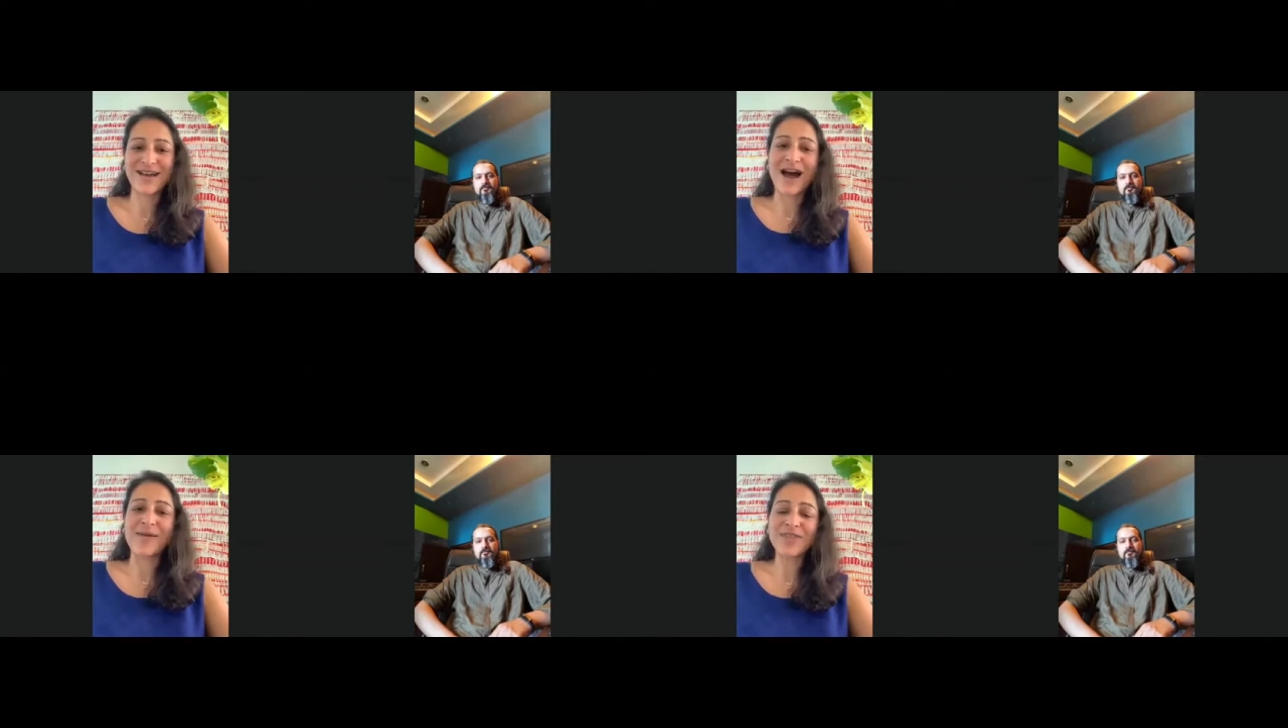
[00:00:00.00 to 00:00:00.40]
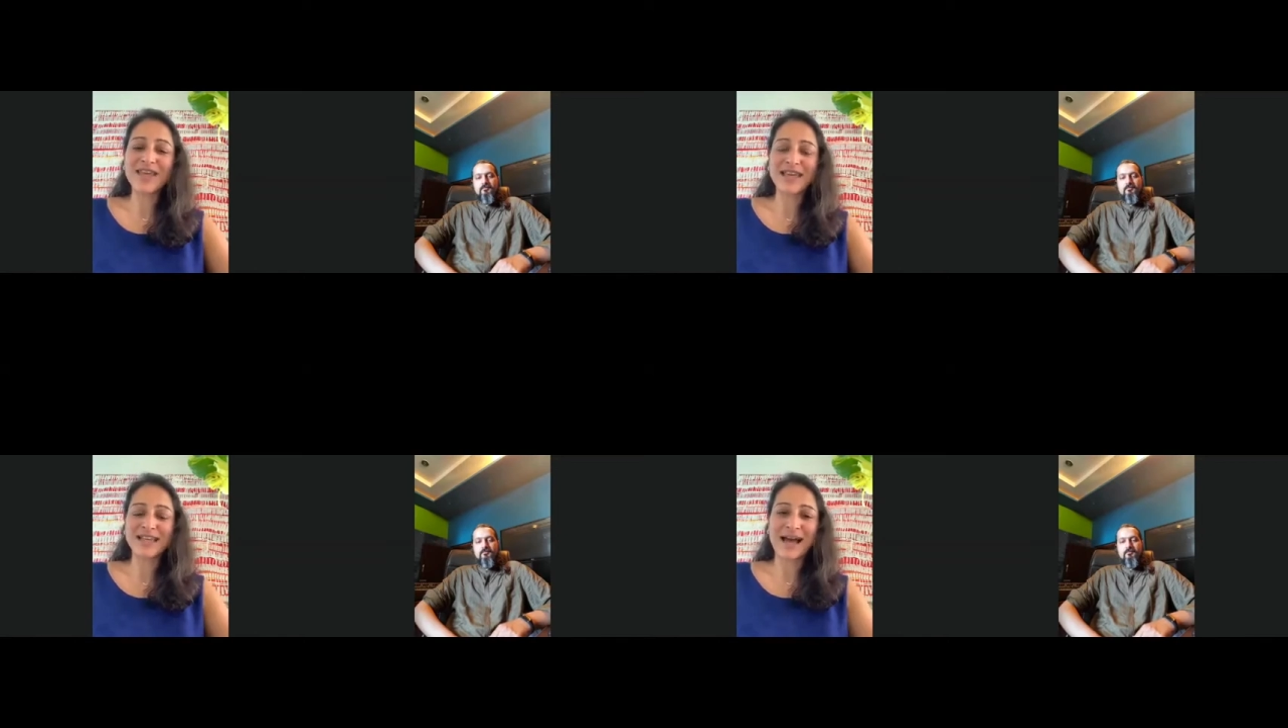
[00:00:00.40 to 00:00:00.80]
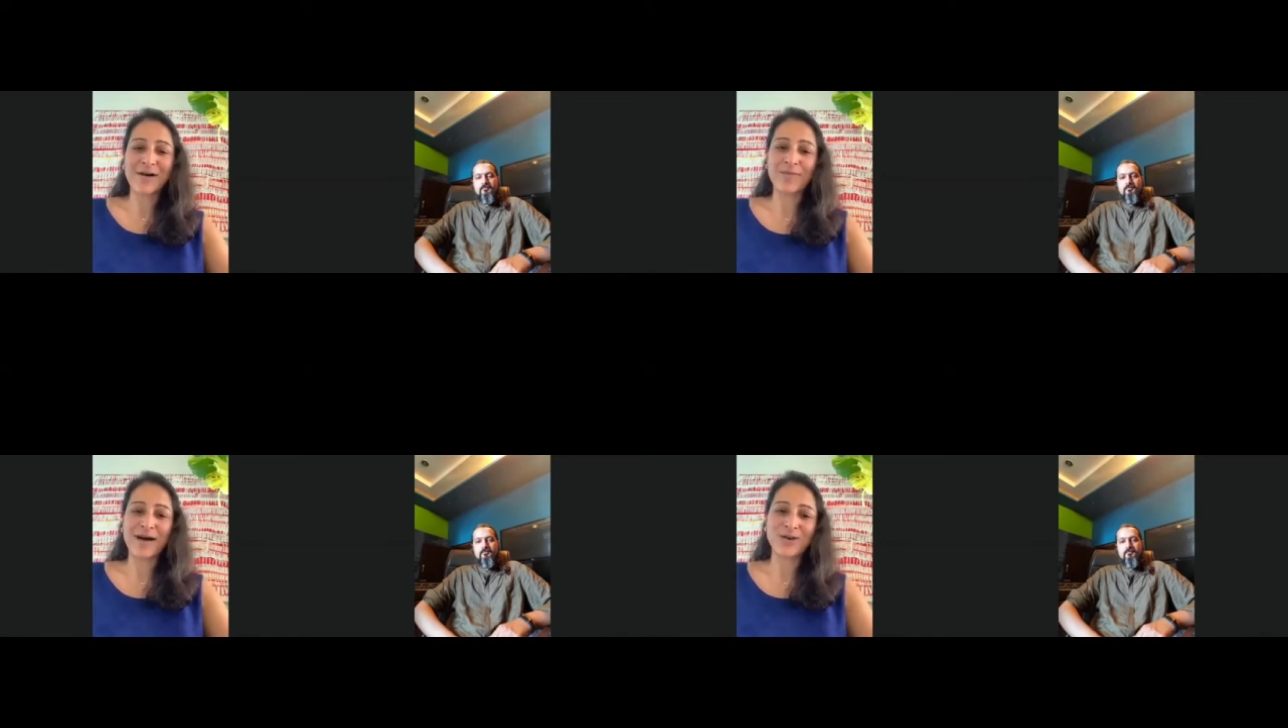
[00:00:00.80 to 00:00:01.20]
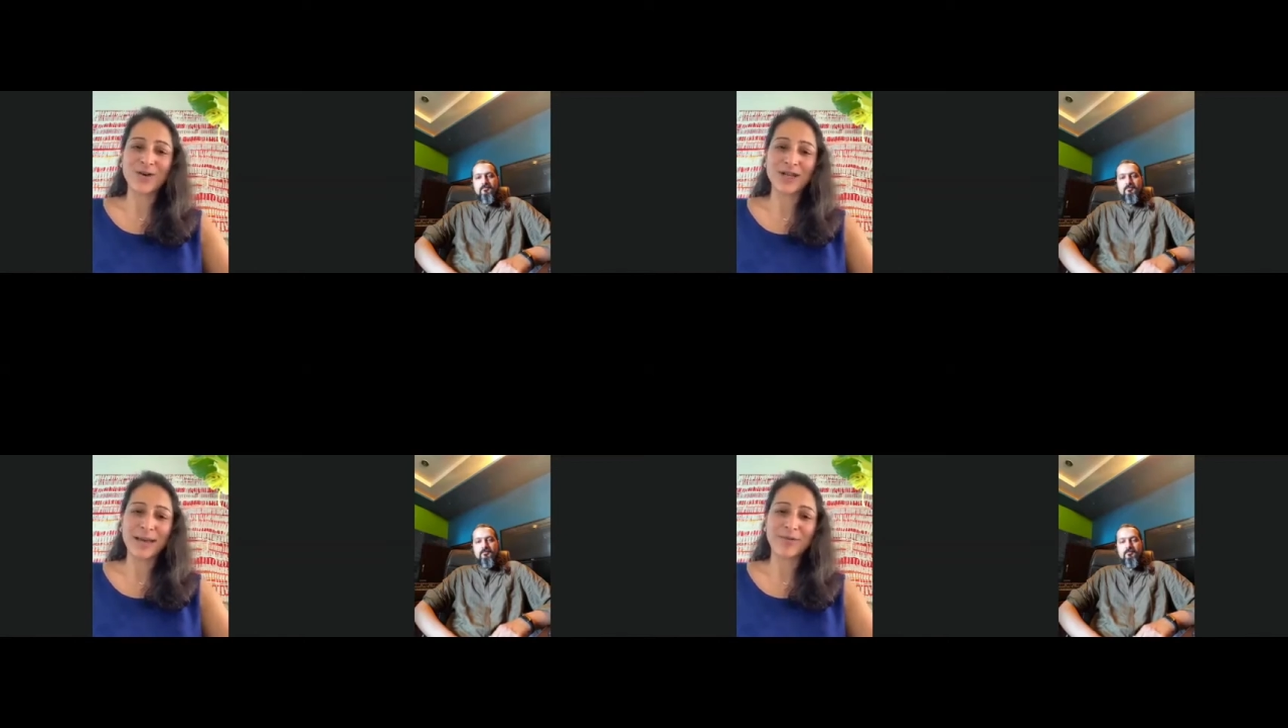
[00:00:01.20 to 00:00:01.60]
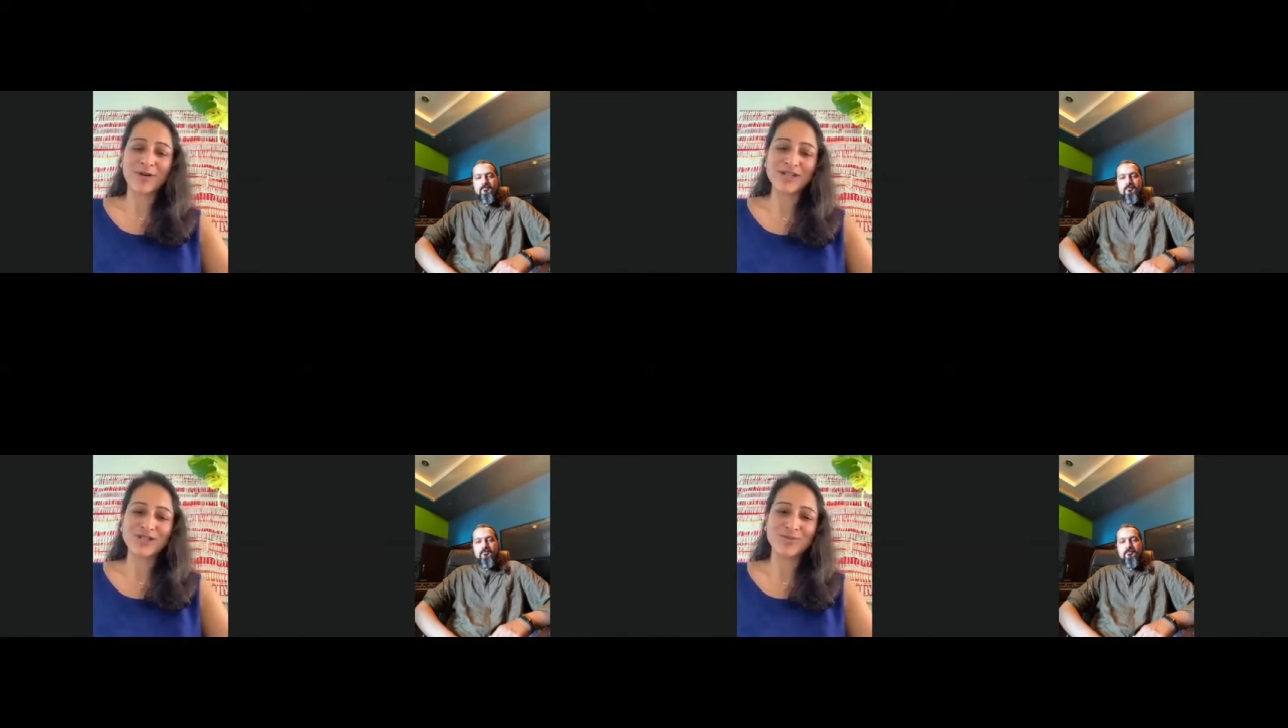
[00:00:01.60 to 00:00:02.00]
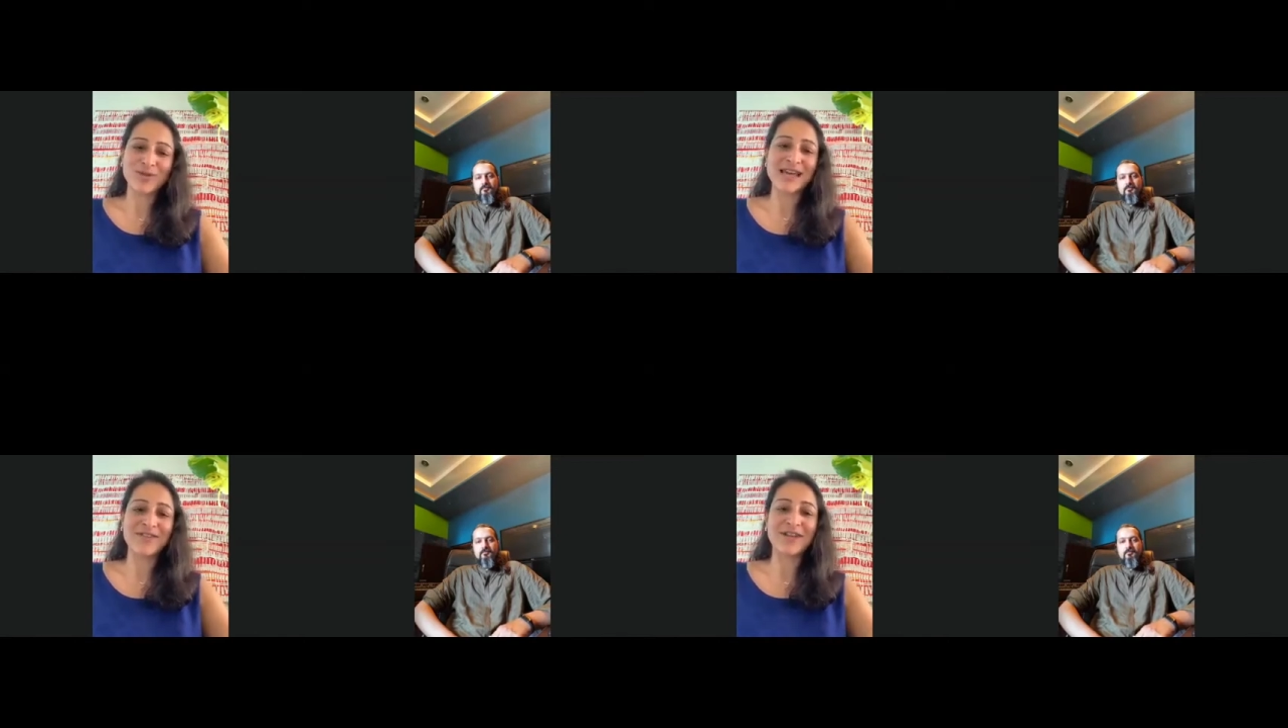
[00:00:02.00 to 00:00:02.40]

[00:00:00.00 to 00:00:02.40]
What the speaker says: I'm thinking now about your collaboration with David